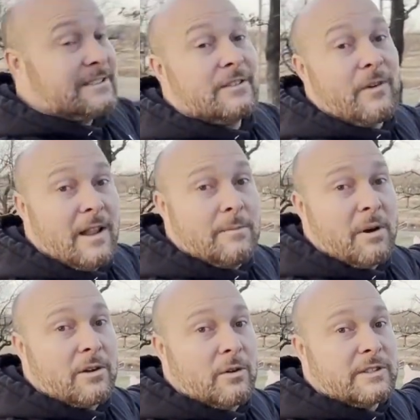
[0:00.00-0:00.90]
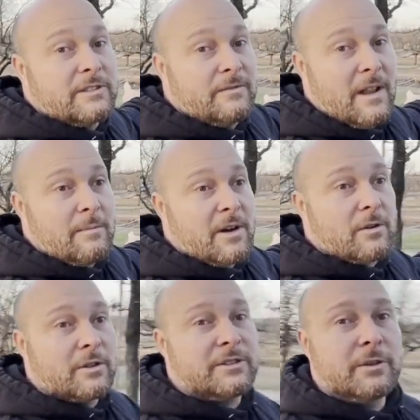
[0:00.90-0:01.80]
the volleyball
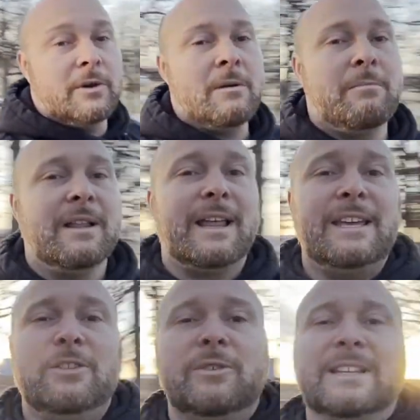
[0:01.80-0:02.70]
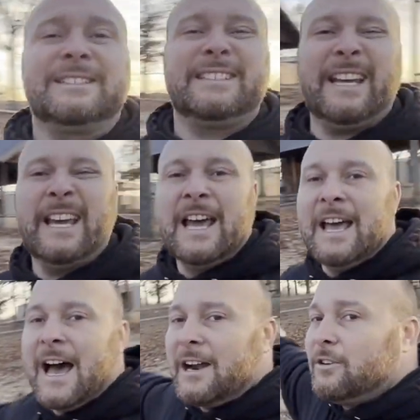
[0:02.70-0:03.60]
courts too. But like you can see,
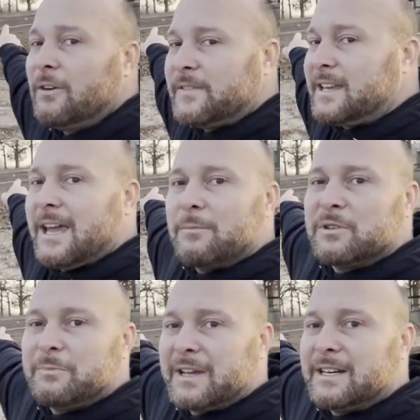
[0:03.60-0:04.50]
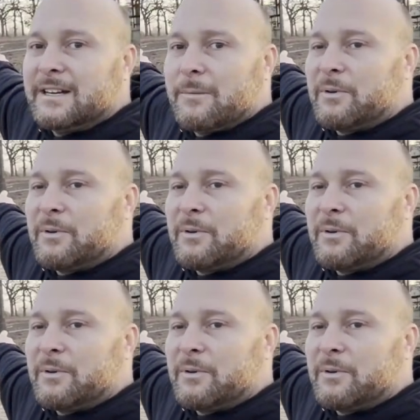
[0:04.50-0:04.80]
I don't know if the camera's picking it up or